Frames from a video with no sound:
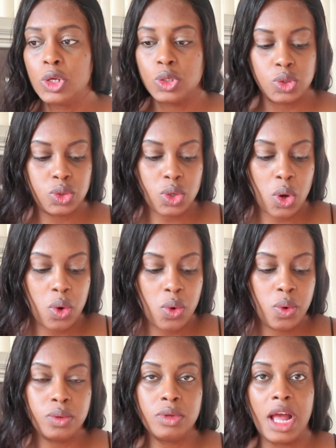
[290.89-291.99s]

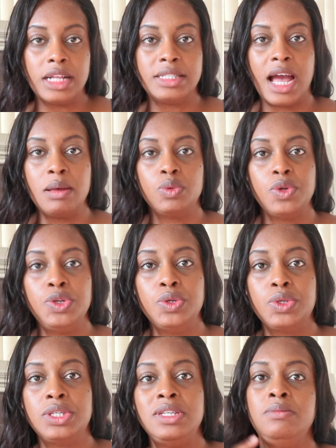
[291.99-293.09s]
So at times when you
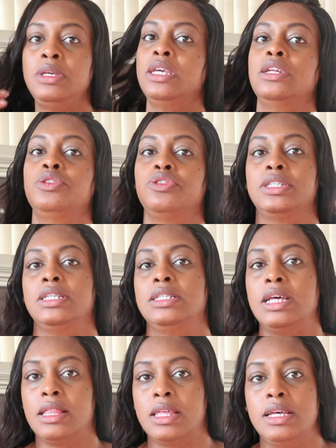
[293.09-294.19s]
see me in dresses
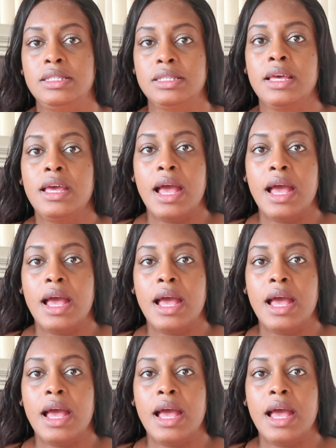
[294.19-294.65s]
like this,